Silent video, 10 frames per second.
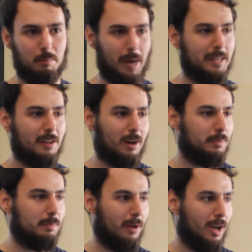might
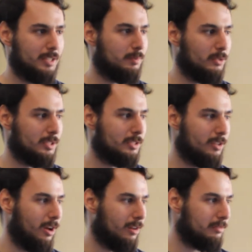not be possible to
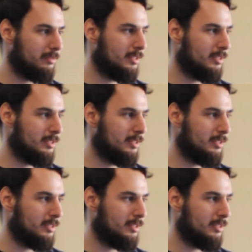solve.